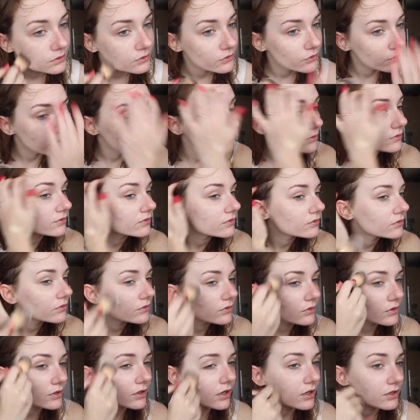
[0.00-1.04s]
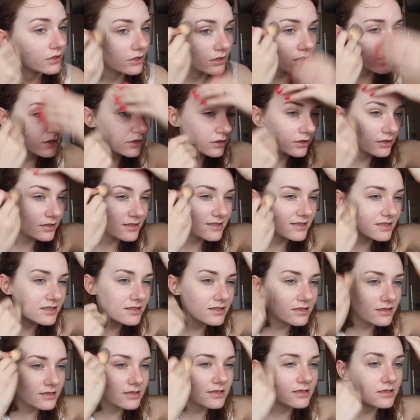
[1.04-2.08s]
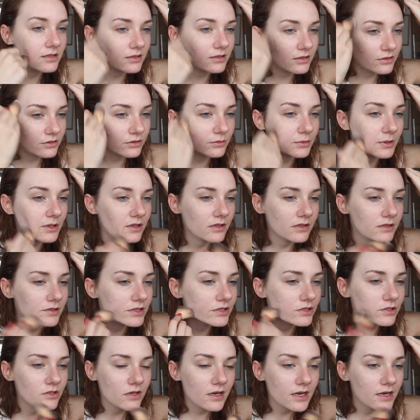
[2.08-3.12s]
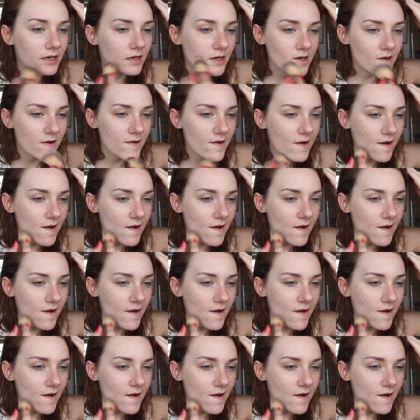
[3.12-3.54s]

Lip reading: sort of, I don't know, the consistency is a little bit strange.